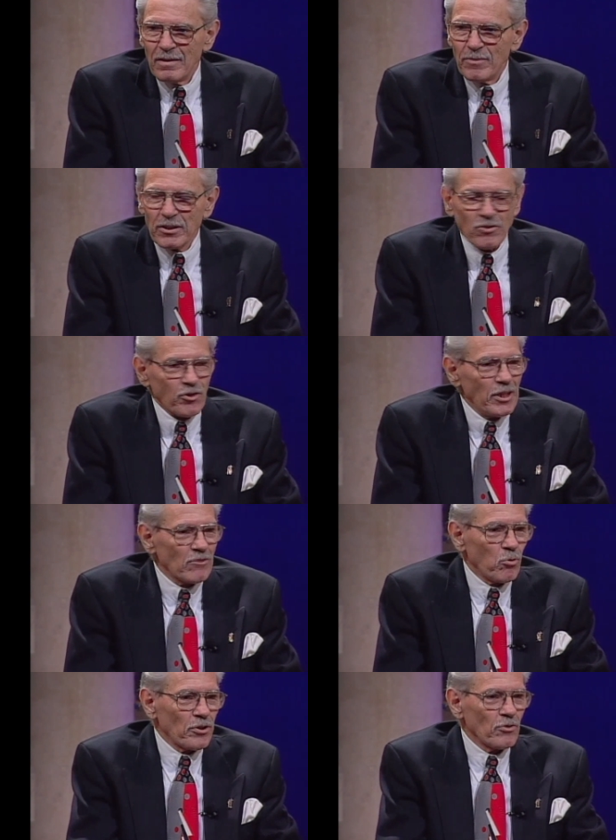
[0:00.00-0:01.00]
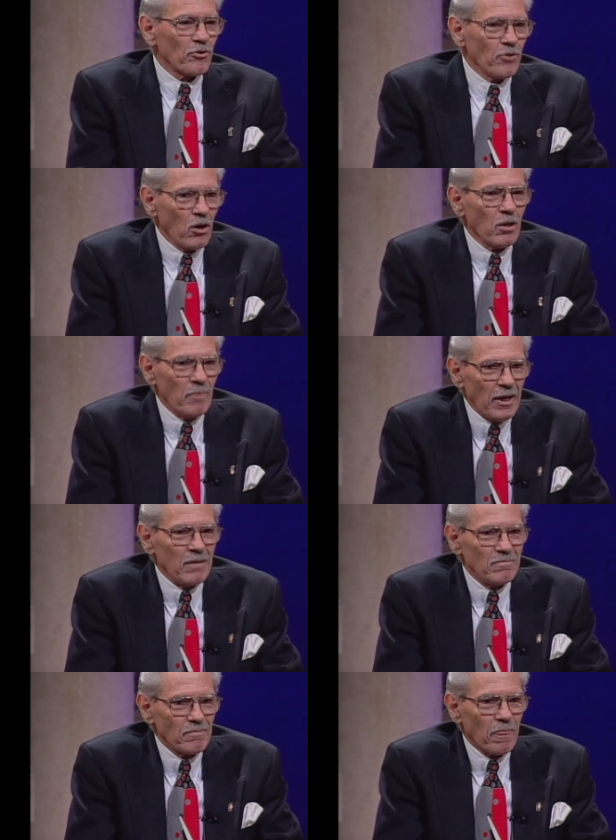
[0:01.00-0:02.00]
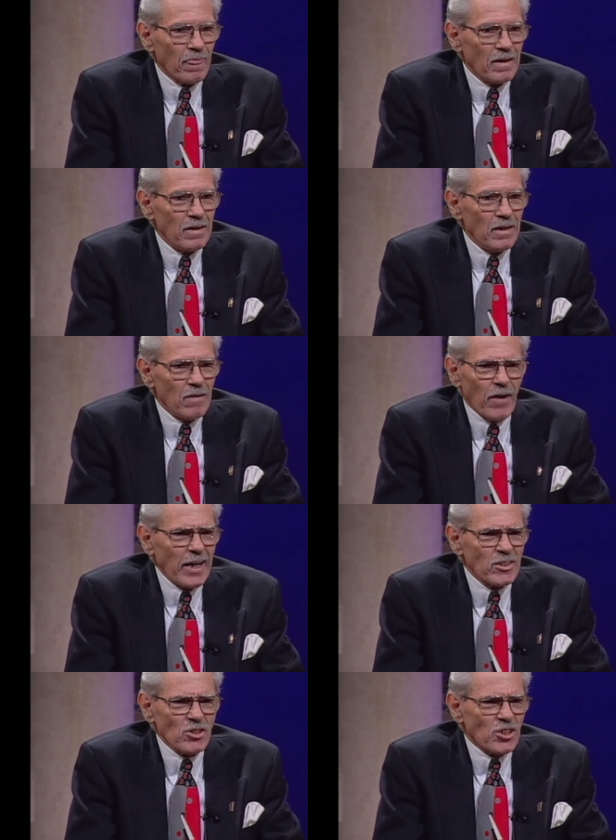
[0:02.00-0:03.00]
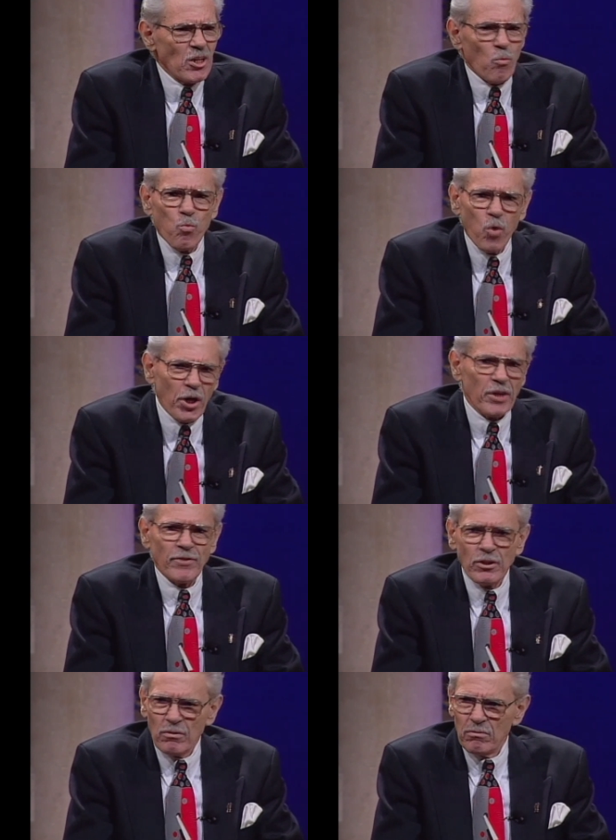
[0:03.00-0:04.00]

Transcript: Because, see, that's what this is all about. If I can just get one of you